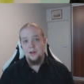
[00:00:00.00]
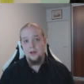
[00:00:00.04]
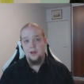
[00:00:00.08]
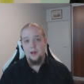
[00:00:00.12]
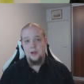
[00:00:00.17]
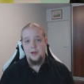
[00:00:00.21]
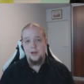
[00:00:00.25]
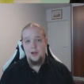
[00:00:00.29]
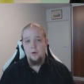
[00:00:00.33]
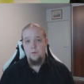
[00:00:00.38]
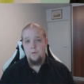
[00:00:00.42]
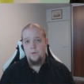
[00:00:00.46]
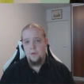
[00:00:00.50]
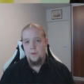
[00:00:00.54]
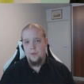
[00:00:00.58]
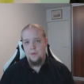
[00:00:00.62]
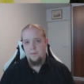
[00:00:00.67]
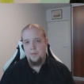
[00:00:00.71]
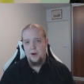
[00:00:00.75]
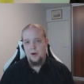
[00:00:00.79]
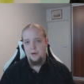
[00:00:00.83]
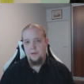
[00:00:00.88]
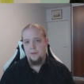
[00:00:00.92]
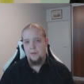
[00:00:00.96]
And now for the
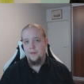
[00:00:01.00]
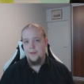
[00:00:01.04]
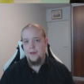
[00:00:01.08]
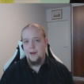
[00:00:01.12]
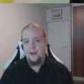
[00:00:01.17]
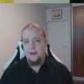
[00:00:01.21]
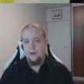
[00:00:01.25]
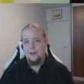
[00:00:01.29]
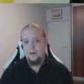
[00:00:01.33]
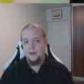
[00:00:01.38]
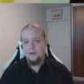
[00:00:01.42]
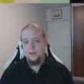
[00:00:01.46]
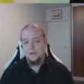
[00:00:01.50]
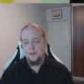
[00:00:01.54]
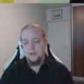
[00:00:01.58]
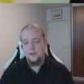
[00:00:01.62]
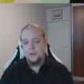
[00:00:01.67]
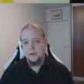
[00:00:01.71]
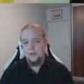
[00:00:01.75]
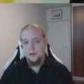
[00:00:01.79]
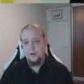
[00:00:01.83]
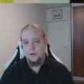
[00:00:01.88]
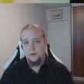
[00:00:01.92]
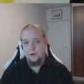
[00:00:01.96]
part that I
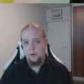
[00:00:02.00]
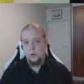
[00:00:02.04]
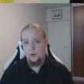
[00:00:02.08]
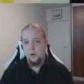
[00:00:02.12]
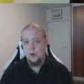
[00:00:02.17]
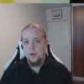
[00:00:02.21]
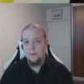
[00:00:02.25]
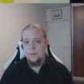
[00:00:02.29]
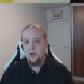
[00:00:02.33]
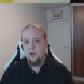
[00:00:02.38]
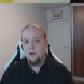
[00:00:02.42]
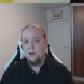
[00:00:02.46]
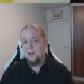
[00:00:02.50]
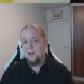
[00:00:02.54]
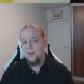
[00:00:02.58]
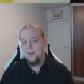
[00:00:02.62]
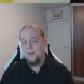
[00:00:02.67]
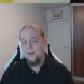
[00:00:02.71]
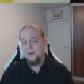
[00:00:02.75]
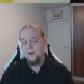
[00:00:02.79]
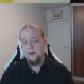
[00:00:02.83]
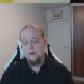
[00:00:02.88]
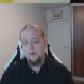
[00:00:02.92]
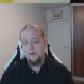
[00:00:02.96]
consider criminally
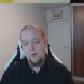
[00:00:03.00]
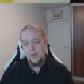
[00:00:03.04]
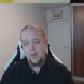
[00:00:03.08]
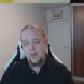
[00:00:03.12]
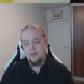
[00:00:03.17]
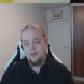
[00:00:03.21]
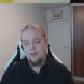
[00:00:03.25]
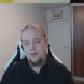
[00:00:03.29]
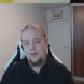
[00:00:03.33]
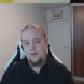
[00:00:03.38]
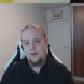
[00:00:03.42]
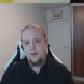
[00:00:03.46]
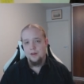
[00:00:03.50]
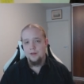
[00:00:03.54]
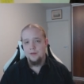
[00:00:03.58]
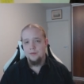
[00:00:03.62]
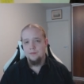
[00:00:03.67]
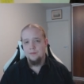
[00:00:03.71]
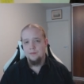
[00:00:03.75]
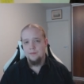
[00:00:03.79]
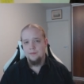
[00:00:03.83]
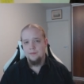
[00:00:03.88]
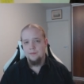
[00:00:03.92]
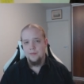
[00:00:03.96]
underrated.
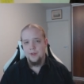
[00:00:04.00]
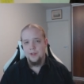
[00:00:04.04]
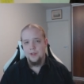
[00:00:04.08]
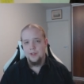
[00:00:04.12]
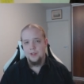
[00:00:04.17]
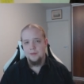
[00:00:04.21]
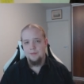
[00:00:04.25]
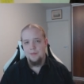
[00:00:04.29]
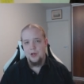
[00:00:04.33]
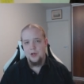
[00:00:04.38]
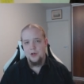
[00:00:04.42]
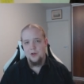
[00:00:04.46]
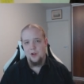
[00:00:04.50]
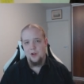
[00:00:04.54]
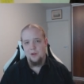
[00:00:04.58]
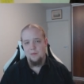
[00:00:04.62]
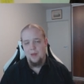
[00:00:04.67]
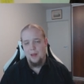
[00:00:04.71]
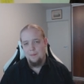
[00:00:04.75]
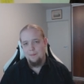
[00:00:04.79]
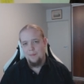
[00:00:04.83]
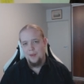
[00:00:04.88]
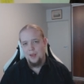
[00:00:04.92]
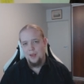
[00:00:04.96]
Spatial
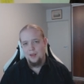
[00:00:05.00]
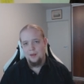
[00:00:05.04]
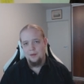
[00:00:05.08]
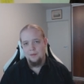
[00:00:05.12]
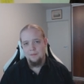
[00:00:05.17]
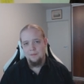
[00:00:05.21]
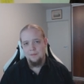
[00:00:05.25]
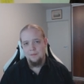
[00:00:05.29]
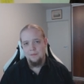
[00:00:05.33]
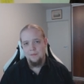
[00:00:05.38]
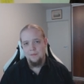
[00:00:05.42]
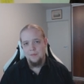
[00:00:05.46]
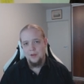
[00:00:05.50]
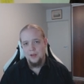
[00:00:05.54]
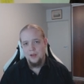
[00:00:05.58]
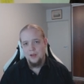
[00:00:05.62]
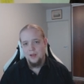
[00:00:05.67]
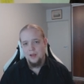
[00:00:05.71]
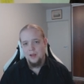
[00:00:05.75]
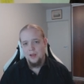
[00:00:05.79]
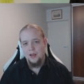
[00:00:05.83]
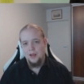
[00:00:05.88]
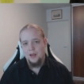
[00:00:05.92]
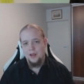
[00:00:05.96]
mapping.
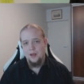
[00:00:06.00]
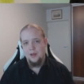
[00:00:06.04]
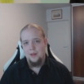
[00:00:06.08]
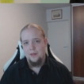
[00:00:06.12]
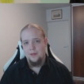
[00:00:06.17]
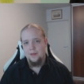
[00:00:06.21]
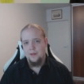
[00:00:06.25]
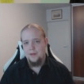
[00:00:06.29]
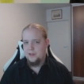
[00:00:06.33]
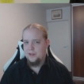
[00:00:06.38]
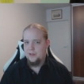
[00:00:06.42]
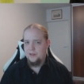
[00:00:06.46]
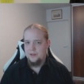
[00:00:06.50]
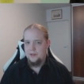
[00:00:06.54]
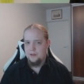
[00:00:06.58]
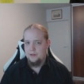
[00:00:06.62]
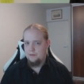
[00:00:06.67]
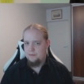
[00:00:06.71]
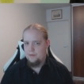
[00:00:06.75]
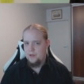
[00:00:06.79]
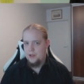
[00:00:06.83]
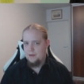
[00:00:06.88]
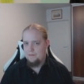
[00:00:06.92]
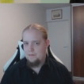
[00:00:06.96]
This
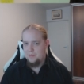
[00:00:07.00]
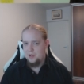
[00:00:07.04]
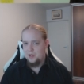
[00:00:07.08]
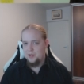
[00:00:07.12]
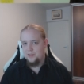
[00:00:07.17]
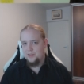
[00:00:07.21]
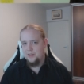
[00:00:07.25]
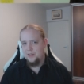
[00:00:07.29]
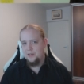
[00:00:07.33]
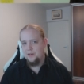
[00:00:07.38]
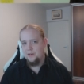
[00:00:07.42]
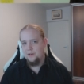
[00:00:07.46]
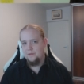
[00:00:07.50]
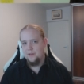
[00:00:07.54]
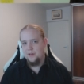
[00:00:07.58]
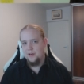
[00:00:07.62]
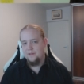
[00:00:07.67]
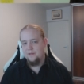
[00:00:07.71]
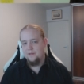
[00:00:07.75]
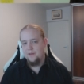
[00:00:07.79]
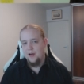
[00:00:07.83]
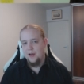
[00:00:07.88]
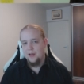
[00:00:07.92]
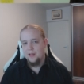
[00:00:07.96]
is the ability of the
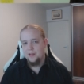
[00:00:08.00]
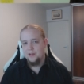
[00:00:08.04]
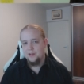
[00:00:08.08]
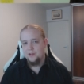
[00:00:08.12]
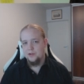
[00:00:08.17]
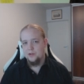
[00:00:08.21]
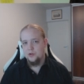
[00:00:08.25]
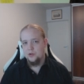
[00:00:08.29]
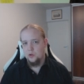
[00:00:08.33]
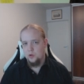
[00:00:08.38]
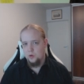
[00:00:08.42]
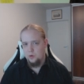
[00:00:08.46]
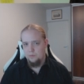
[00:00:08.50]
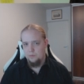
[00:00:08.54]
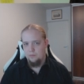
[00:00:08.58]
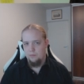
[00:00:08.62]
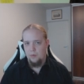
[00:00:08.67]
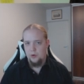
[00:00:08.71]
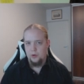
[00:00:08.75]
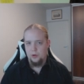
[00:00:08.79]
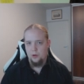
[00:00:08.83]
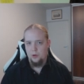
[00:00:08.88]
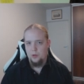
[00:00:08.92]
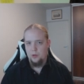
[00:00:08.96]
device to
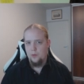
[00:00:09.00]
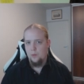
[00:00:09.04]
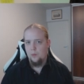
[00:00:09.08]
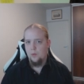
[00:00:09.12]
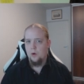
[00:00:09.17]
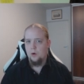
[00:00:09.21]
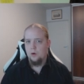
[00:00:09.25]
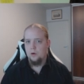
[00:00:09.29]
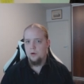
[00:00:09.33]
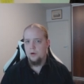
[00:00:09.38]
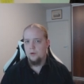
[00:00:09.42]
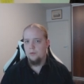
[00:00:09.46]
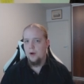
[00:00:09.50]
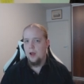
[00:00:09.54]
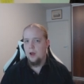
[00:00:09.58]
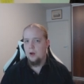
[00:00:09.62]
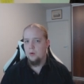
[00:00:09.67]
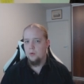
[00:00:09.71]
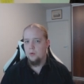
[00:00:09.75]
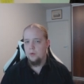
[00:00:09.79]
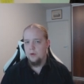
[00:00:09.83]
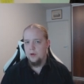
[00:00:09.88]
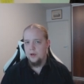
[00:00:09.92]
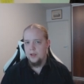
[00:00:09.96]
model the world
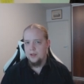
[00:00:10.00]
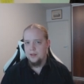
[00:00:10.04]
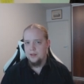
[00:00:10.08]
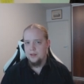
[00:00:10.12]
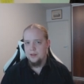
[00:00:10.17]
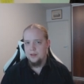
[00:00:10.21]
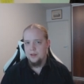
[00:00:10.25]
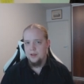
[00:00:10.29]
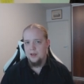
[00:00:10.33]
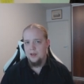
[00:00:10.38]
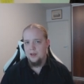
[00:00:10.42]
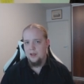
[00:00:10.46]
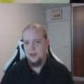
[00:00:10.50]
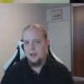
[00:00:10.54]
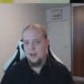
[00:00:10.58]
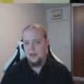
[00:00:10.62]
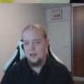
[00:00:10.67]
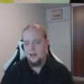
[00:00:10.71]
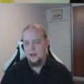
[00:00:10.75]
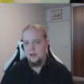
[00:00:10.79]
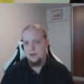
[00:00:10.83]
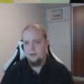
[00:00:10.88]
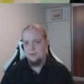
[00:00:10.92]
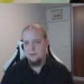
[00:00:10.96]
around it,
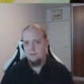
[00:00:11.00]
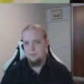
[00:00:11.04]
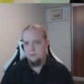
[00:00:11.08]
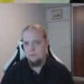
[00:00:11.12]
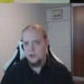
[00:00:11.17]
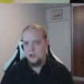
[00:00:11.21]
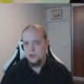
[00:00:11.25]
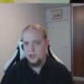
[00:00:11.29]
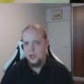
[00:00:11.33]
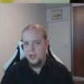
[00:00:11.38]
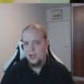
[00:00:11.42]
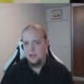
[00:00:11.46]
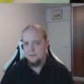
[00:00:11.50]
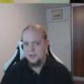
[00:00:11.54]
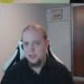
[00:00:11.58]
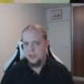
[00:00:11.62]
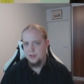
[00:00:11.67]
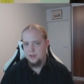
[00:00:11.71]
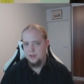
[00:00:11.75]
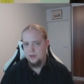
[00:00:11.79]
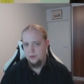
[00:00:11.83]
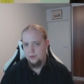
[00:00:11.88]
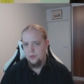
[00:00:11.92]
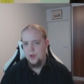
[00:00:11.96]
and which helps
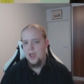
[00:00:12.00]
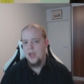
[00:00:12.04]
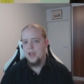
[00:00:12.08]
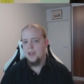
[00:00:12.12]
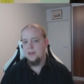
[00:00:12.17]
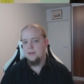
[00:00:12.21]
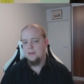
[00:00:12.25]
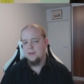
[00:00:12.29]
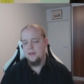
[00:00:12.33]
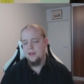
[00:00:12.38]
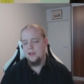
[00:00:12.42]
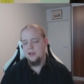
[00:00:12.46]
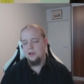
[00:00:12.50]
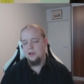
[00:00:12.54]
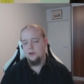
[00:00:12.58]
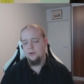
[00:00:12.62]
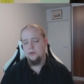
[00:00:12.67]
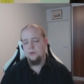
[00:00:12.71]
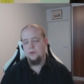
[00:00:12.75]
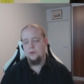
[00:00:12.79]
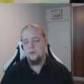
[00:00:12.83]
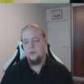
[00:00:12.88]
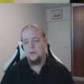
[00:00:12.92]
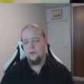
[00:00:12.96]
it create the
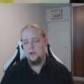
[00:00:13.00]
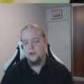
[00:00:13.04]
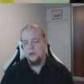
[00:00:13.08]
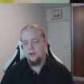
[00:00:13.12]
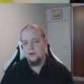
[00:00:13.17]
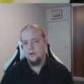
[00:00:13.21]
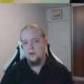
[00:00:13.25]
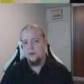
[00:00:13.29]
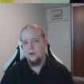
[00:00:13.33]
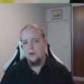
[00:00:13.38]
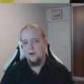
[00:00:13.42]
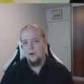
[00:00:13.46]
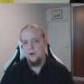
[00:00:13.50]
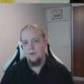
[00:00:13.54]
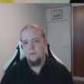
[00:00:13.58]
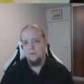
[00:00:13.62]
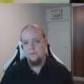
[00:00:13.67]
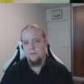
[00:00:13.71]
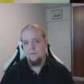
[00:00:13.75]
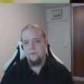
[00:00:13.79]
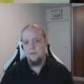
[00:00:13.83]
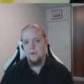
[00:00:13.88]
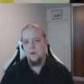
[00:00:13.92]
illusion of